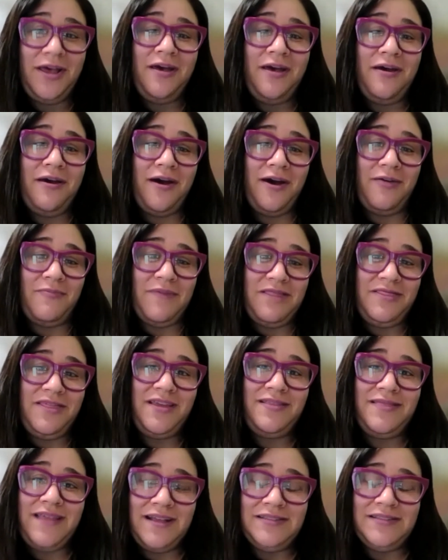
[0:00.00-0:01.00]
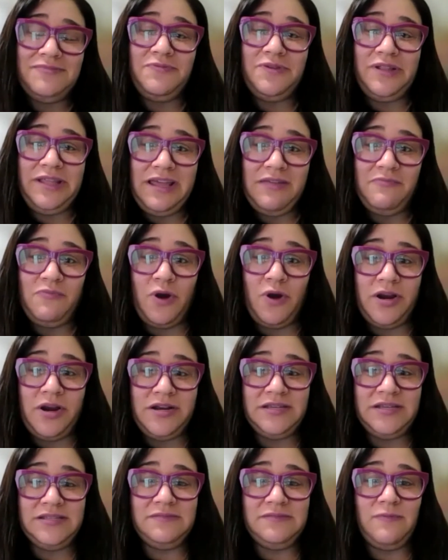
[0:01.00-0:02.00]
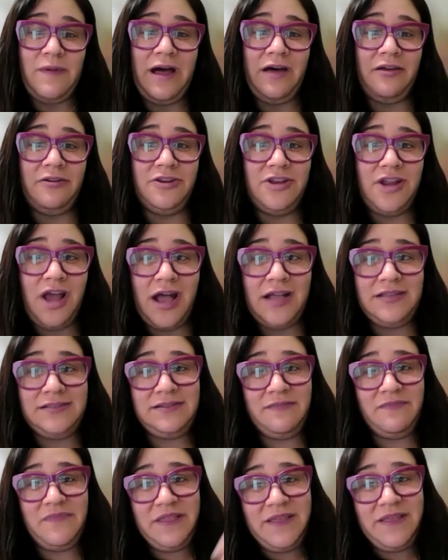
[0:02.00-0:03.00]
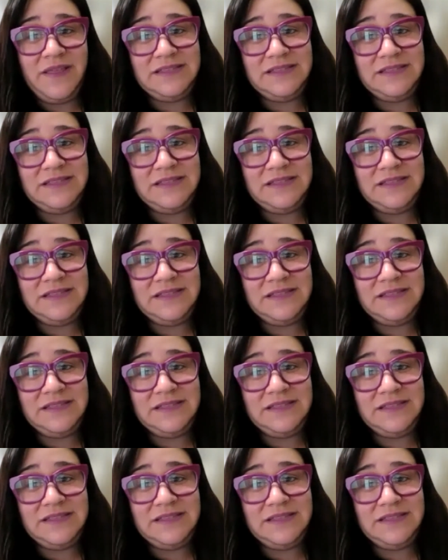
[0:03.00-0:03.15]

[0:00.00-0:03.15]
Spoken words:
I think that's really important as well. Not something that's